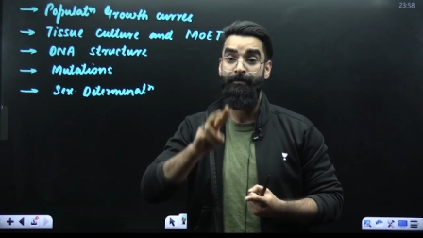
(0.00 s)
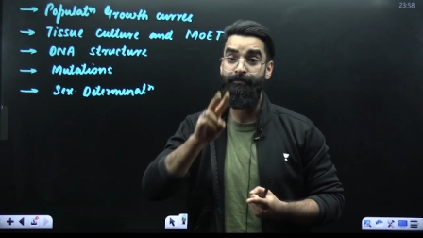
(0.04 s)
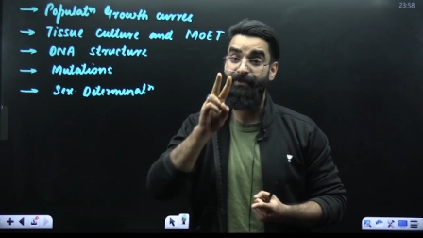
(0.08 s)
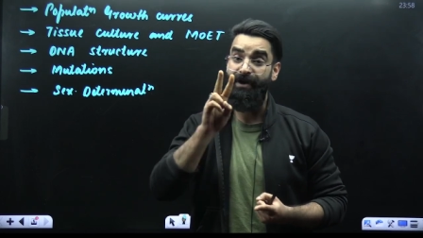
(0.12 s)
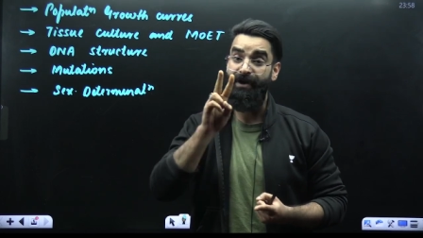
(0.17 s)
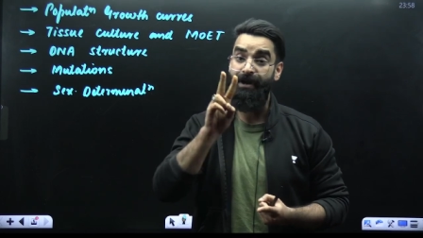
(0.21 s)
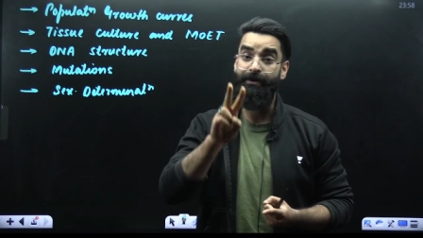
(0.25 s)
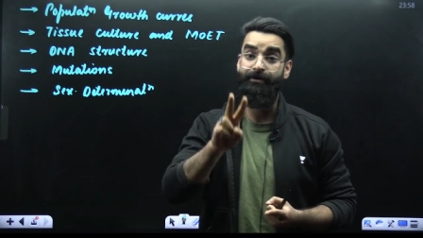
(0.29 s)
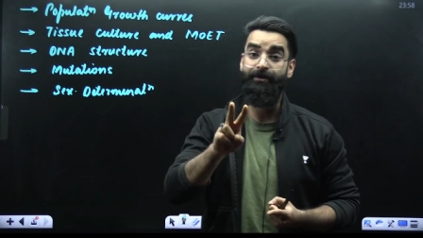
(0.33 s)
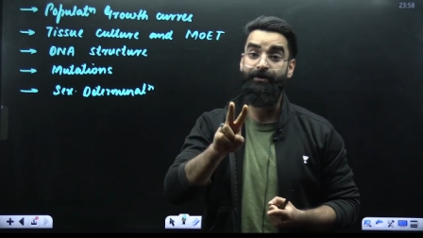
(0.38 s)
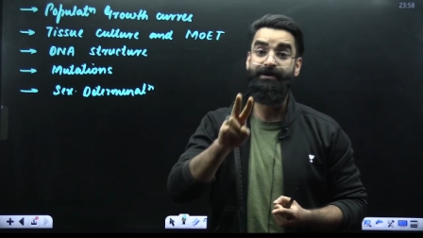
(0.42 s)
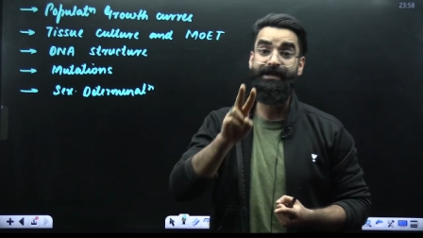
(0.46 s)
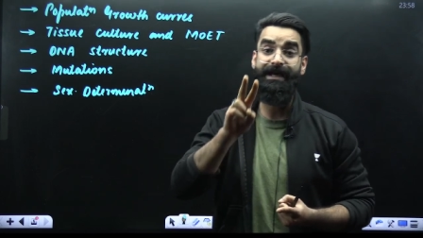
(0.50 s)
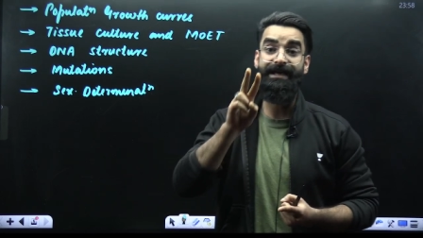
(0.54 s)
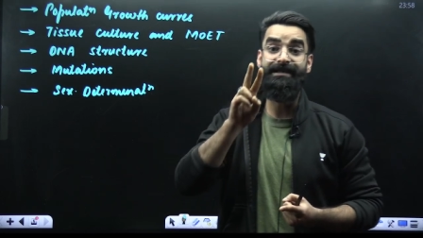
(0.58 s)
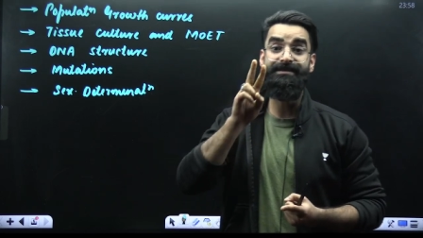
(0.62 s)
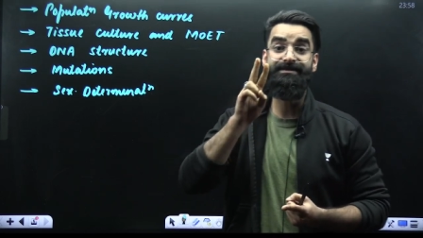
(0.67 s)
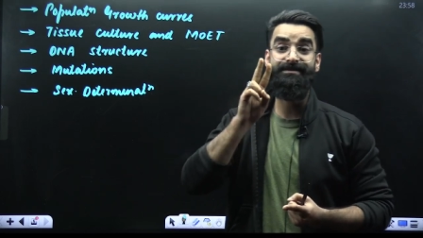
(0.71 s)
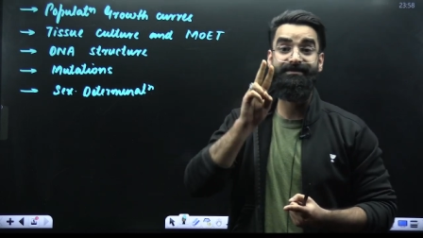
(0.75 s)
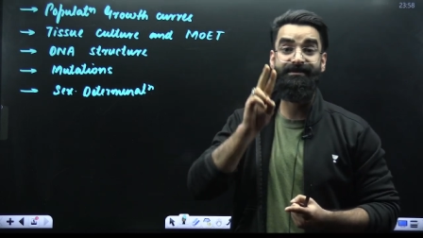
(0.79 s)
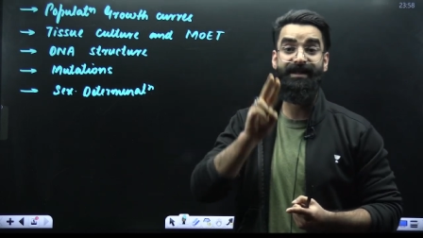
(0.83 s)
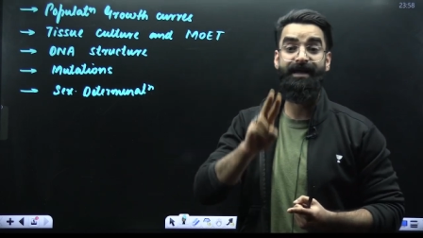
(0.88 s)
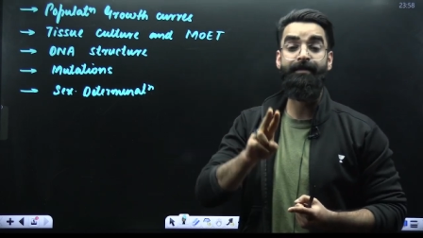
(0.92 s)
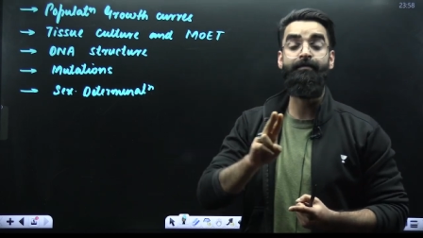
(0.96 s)

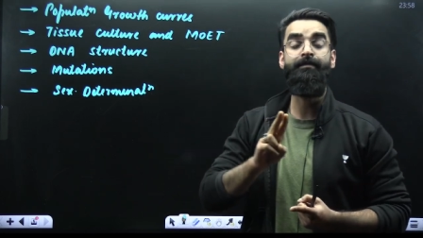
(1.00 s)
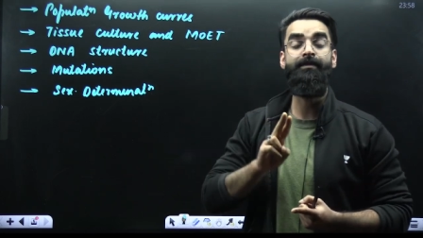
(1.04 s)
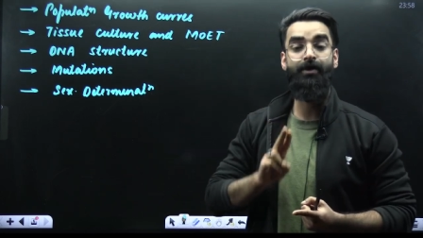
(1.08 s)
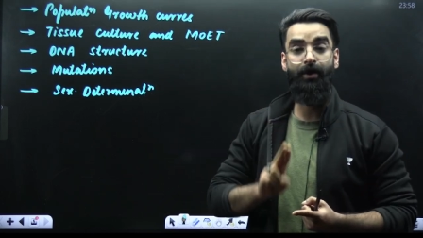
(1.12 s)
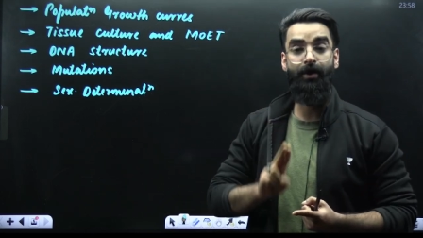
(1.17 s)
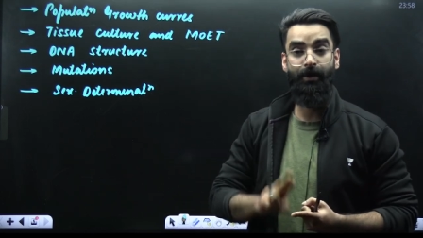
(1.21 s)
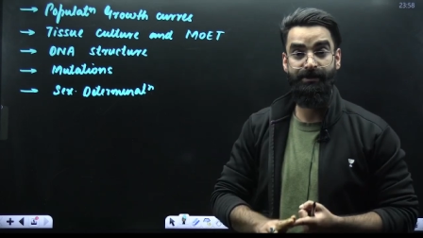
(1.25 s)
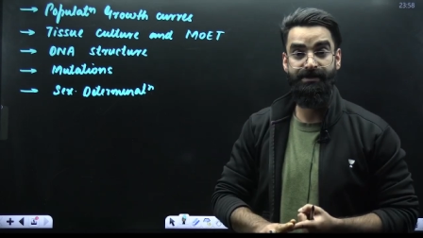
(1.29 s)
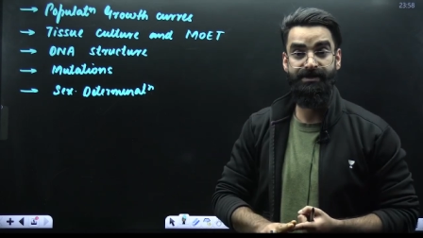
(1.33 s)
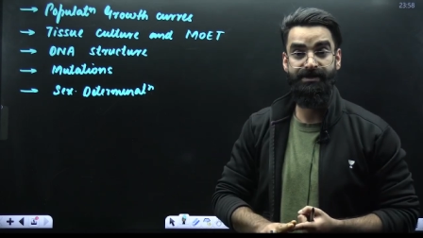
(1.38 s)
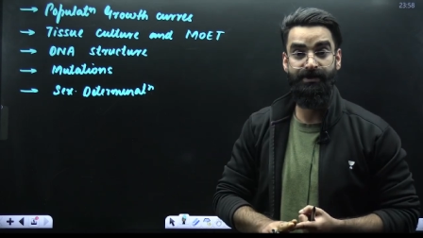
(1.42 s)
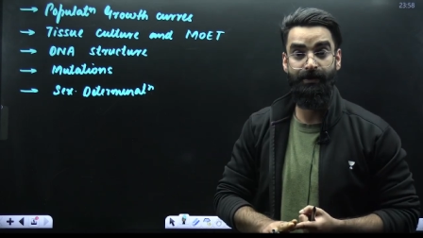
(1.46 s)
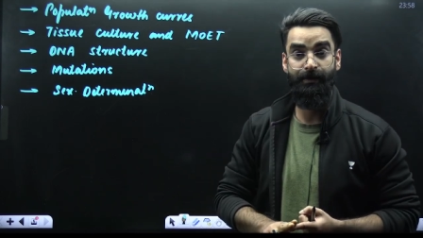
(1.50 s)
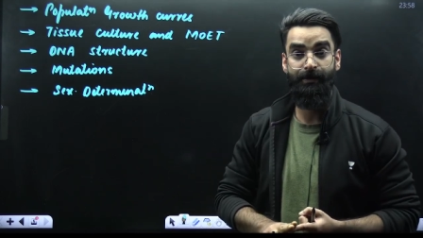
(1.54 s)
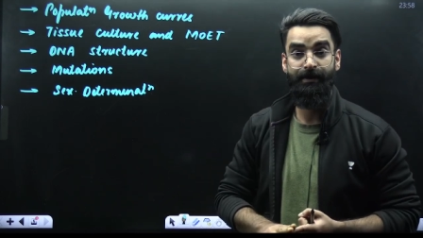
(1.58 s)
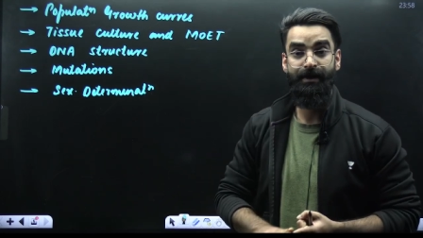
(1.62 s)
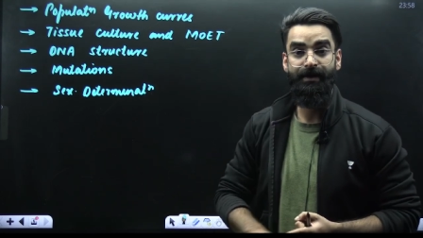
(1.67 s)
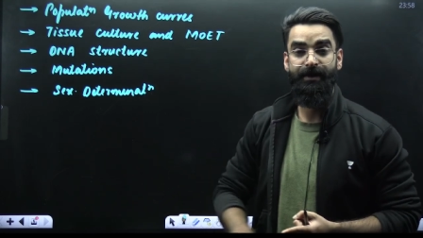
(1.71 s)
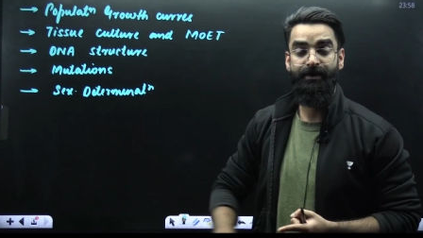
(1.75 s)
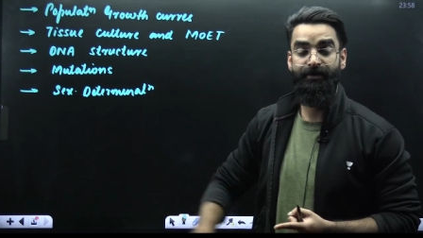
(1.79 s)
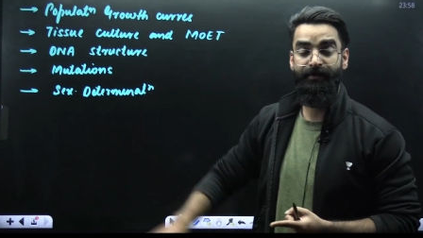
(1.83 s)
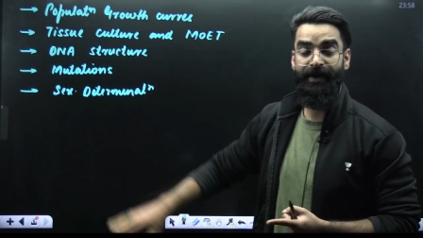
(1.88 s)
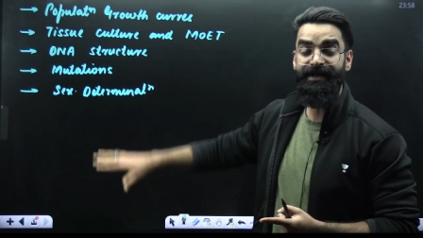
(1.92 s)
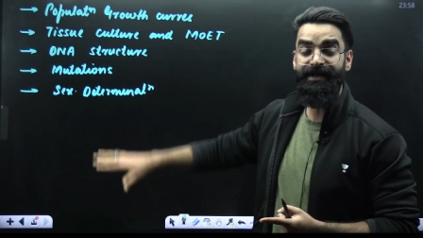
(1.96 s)
Prioritize them also,
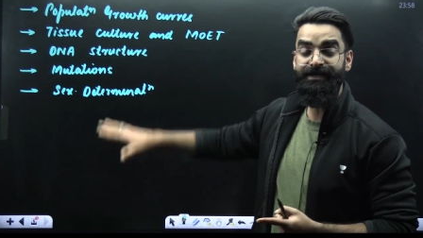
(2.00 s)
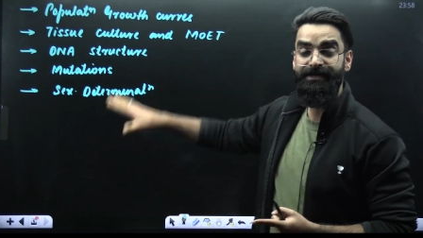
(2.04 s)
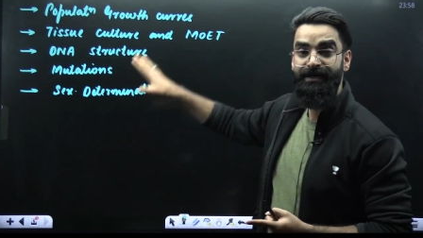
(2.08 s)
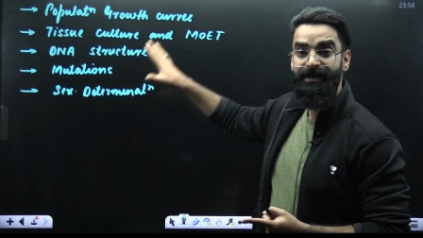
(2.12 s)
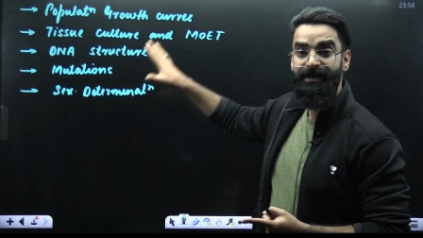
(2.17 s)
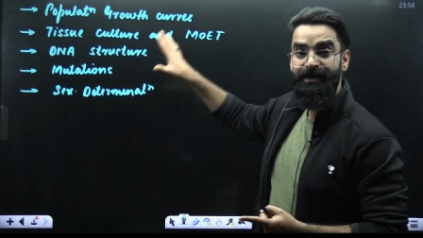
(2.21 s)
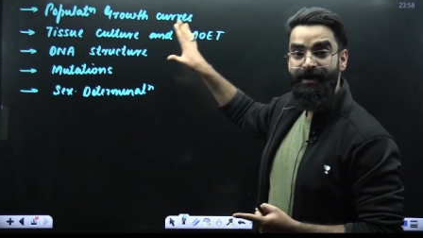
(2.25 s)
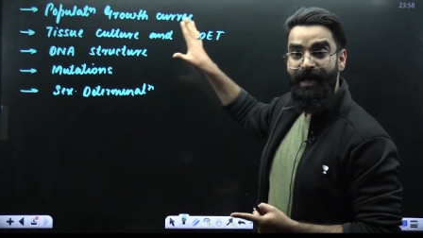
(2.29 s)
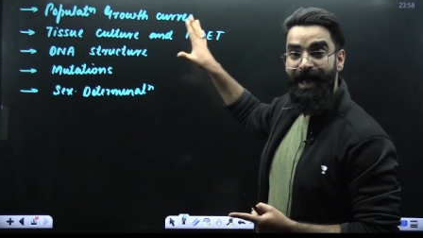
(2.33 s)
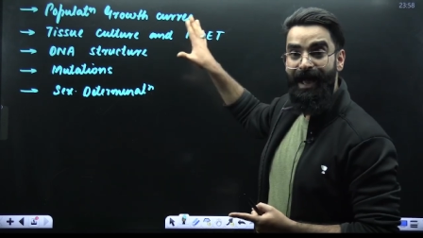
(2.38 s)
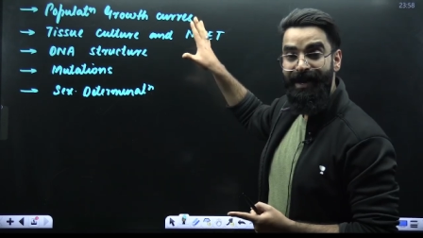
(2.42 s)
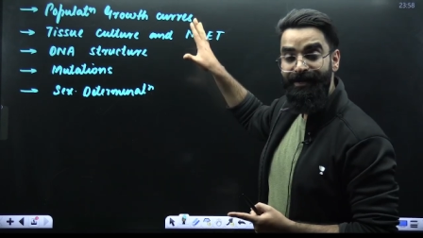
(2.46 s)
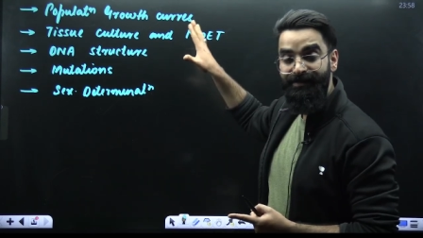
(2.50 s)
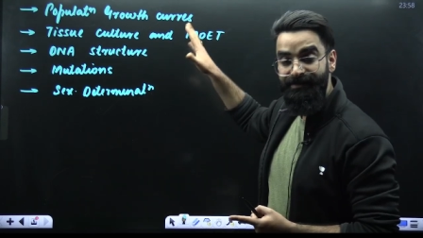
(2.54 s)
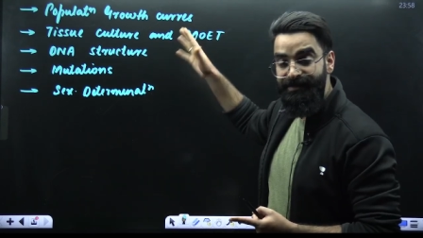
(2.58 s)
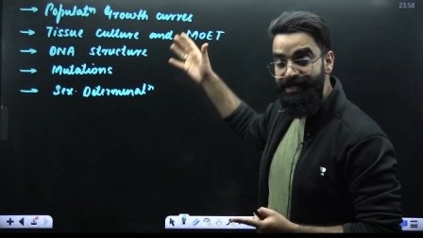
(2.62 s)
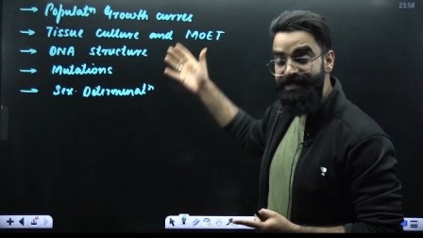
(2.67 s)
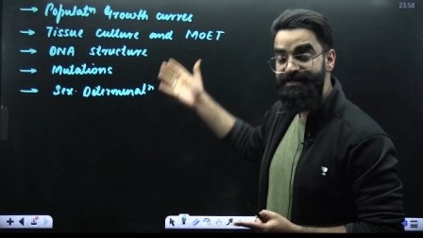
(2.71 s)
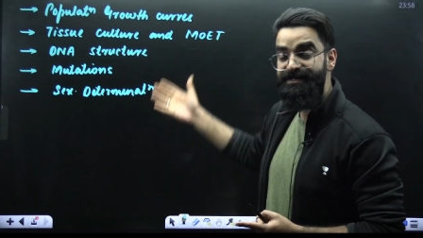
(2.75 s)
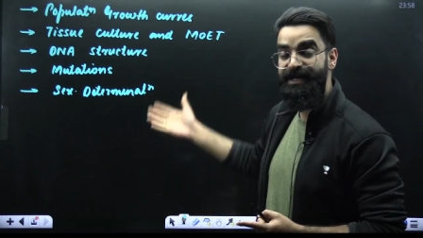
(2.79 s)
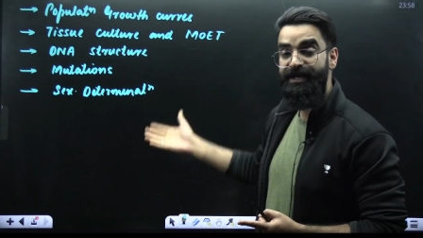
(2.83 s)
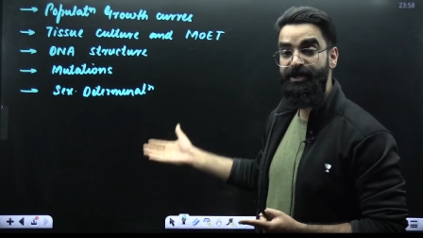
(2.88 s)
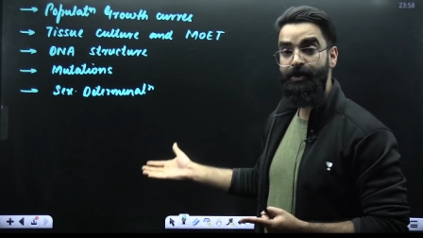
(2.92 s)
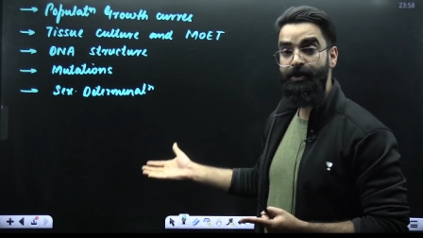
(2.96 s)
right? And
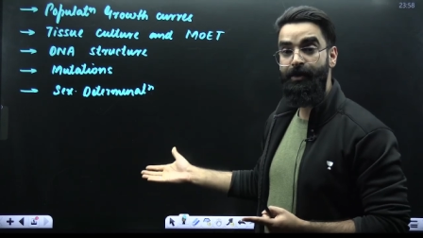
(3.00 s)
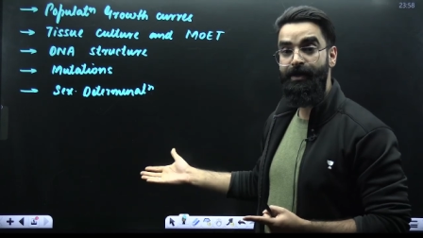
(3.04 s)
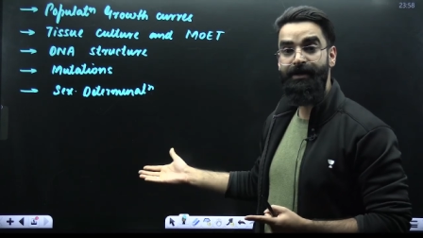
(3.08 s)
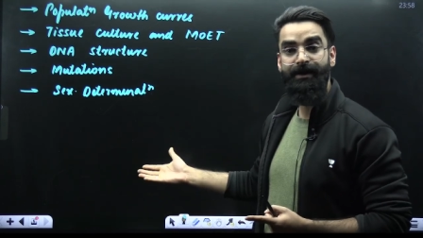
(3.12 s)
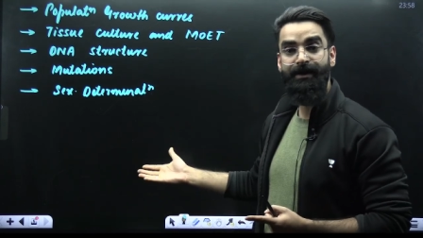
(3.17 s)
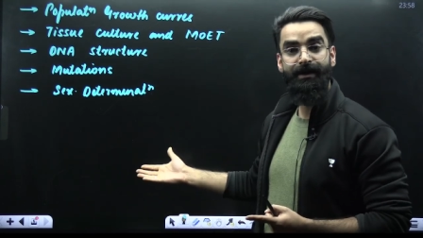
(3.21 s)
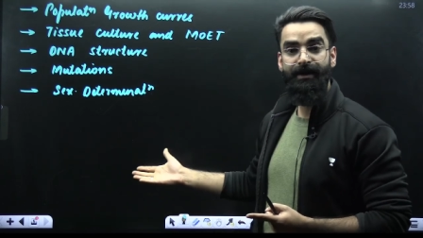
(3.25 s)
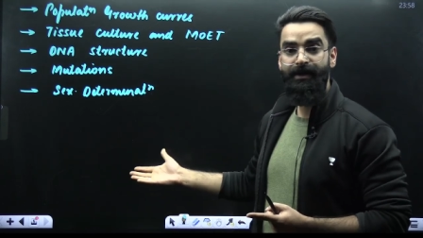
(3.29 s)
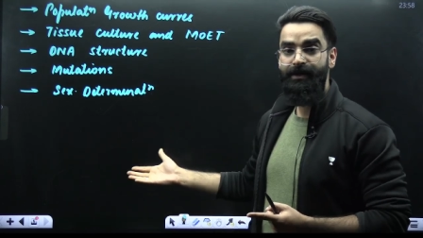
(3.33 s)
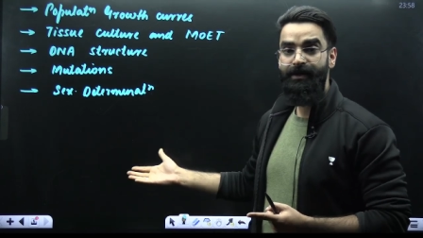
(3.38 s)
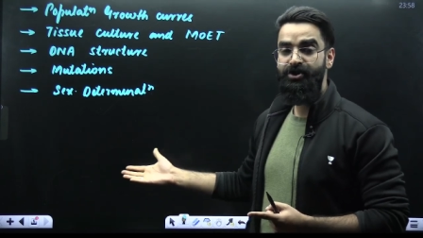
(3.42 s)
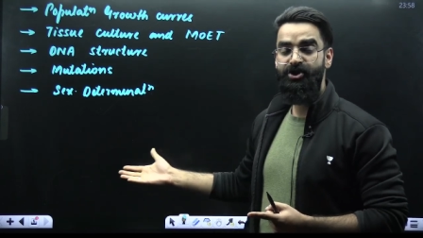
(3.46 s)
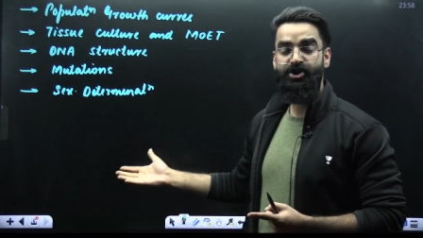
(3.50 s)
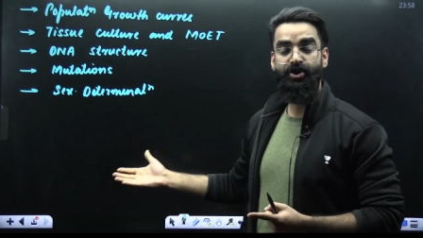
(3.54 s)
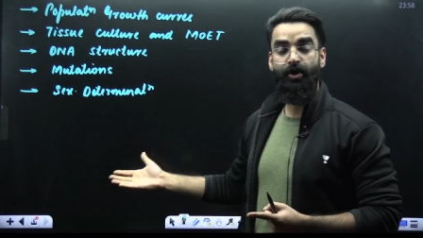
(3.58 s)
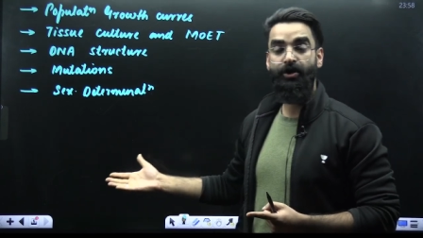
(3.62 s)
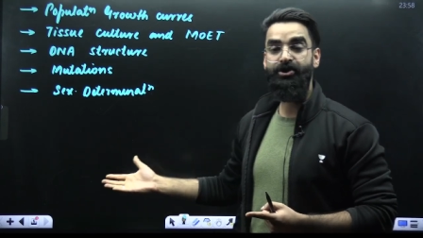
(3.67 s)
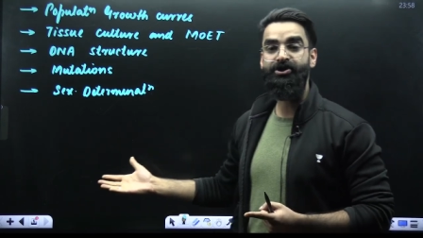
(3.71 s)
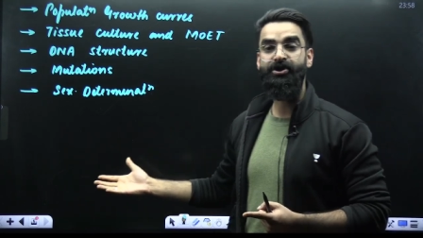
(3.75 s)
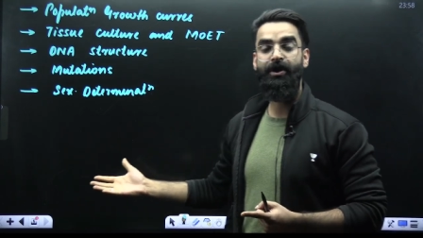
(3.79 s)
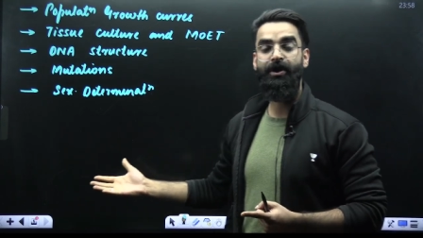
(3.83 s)
these are your short,